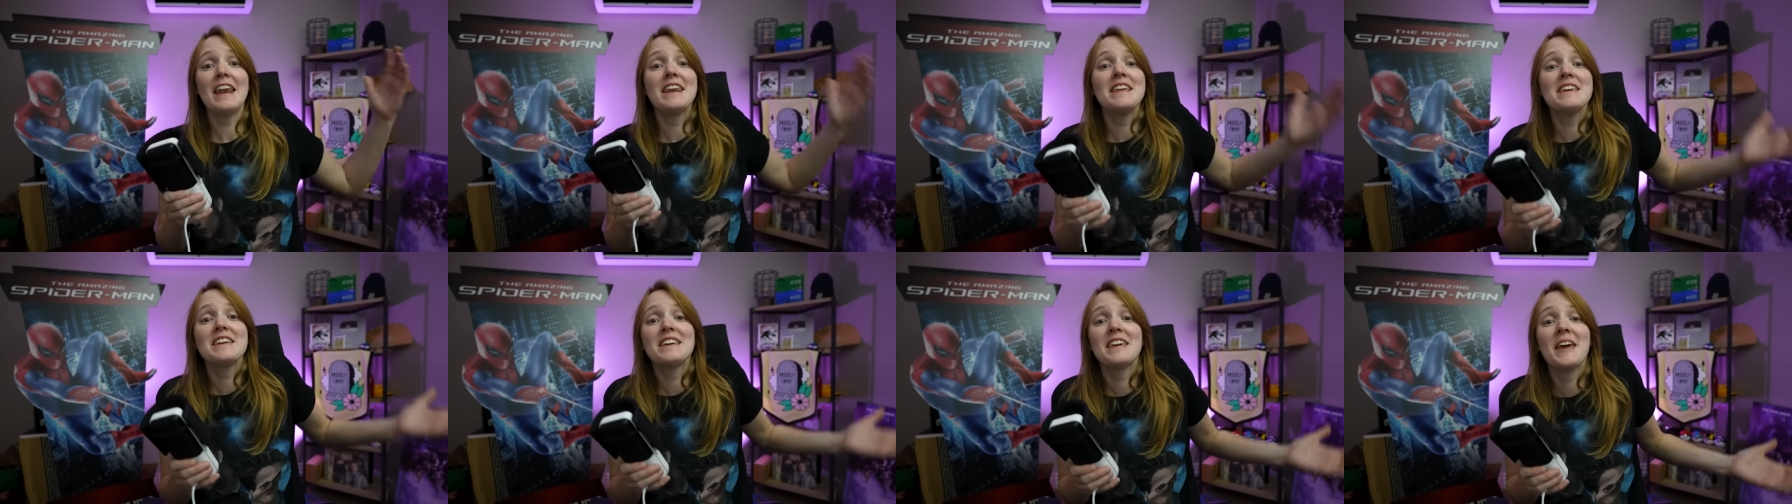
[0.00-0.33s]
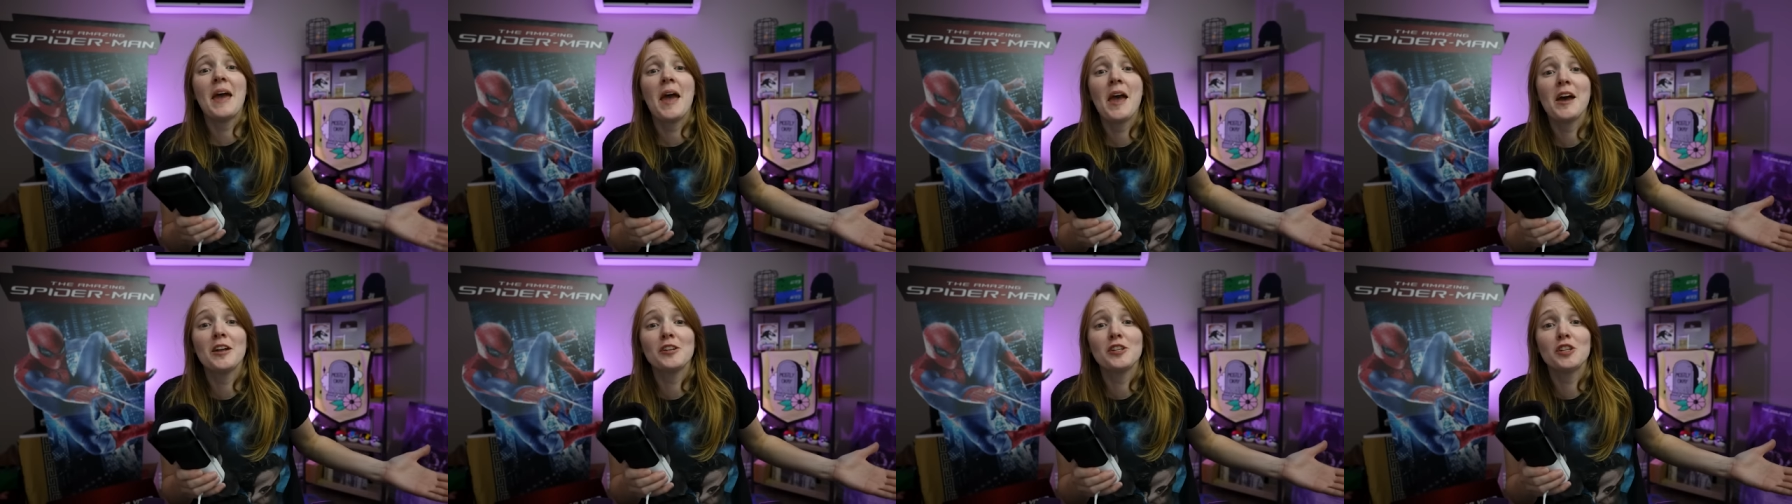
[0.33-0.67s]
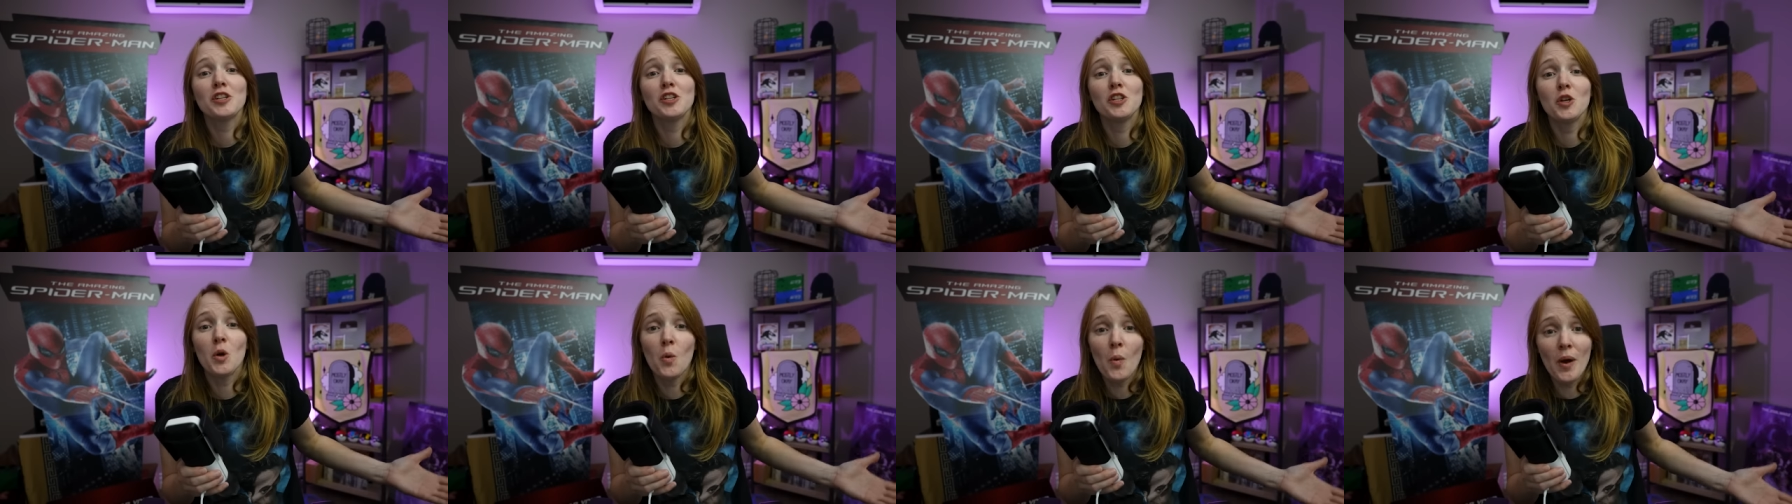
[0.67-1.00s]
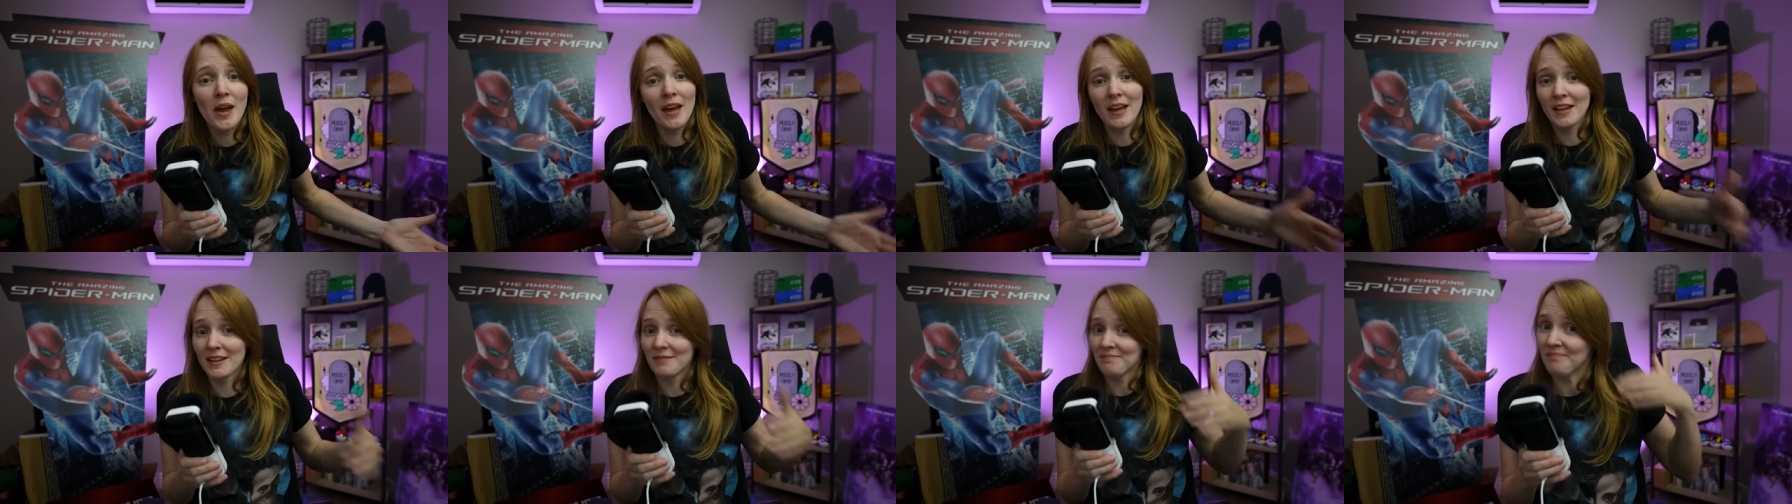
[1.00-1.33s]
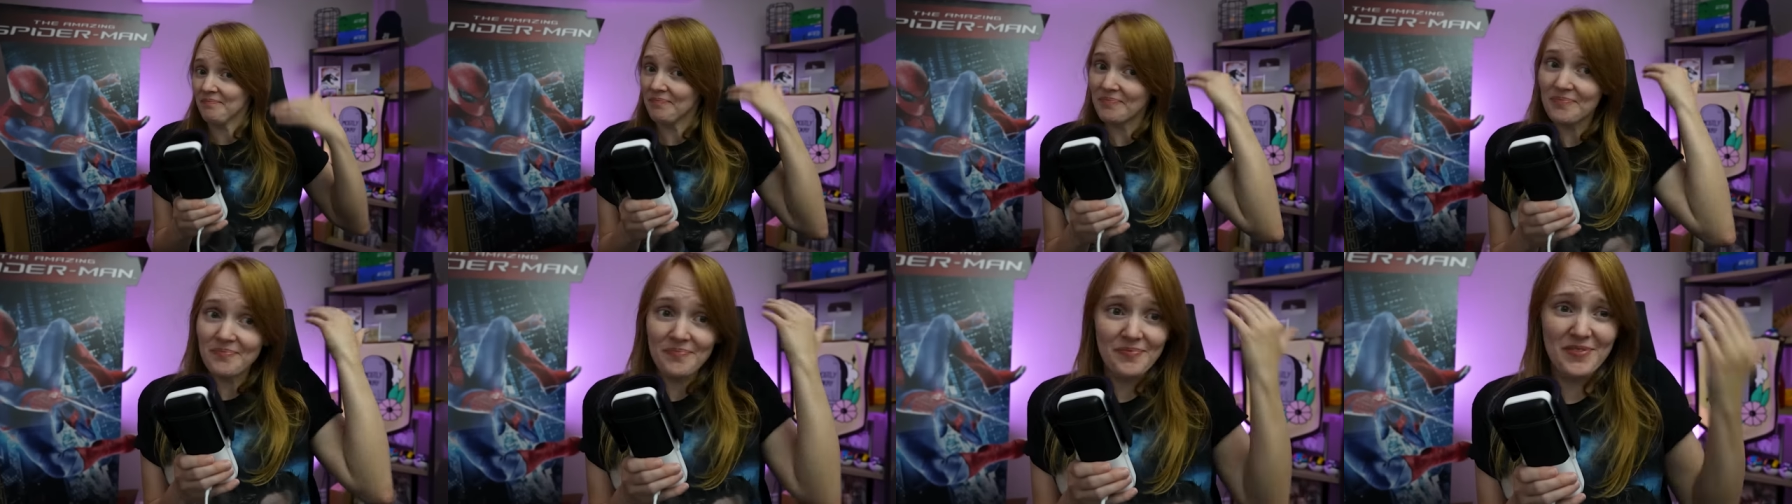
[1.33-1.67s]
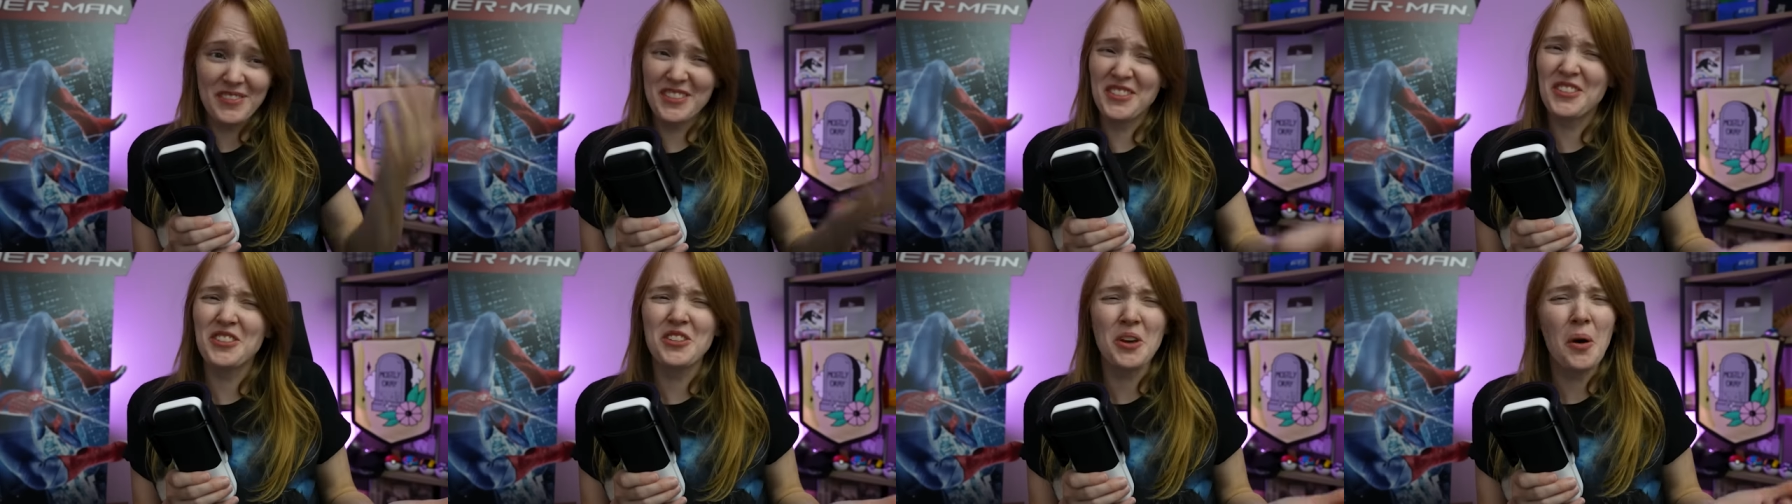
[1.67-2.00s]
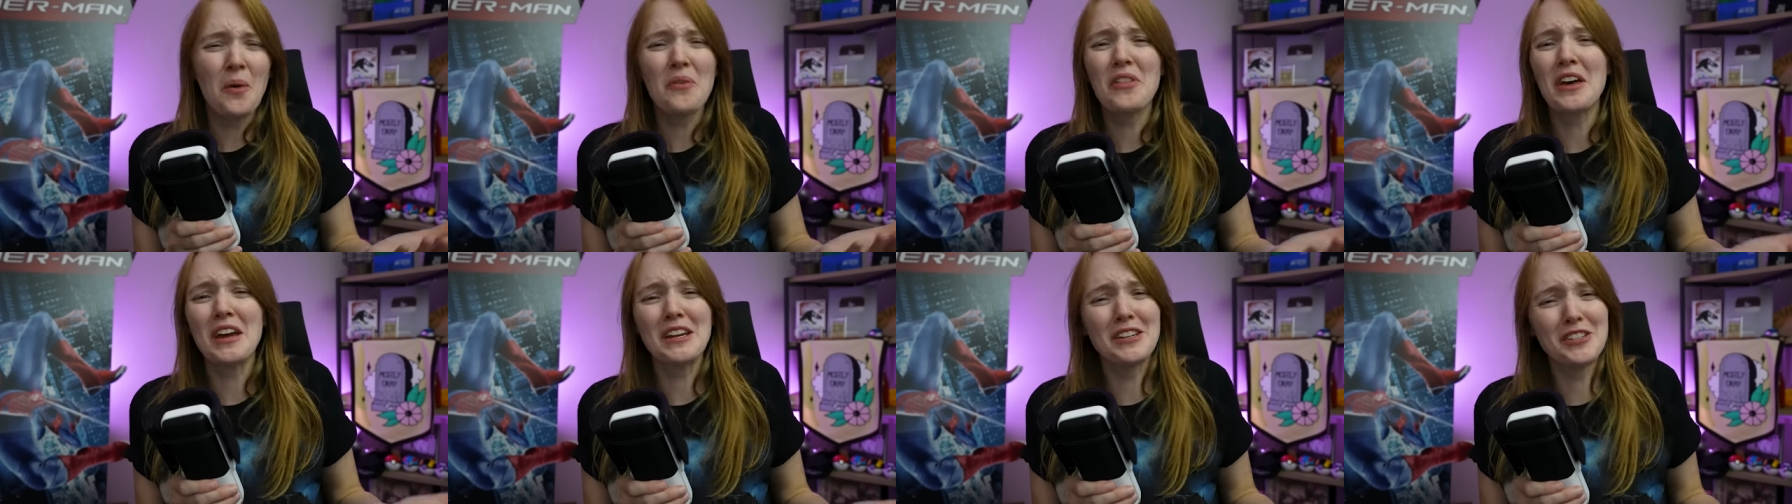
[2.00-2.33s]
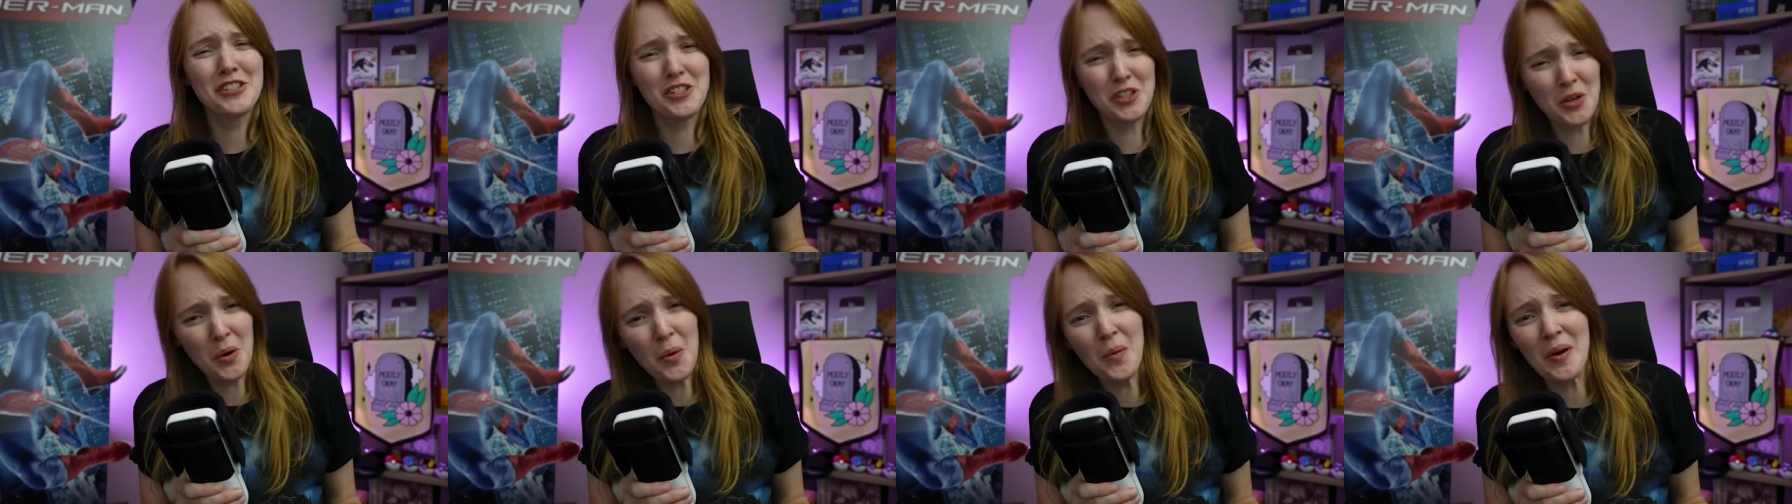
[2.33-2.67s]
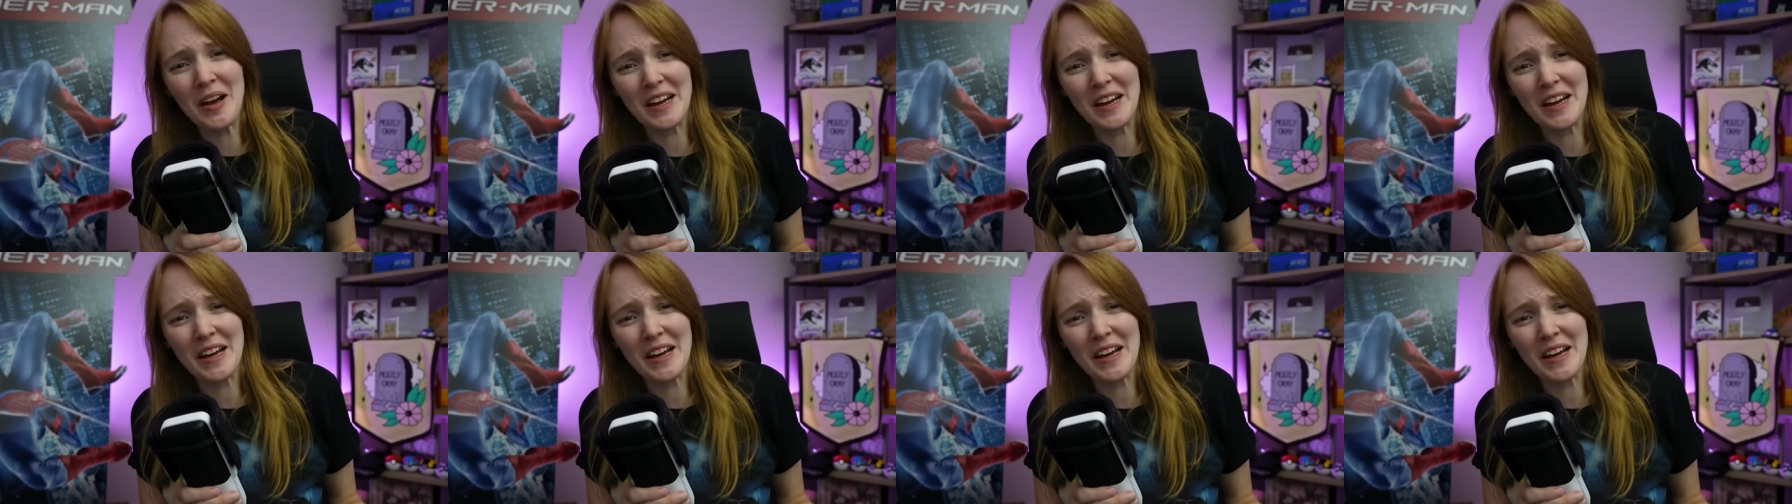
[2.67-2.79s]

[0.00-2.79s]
he can't do it. So they do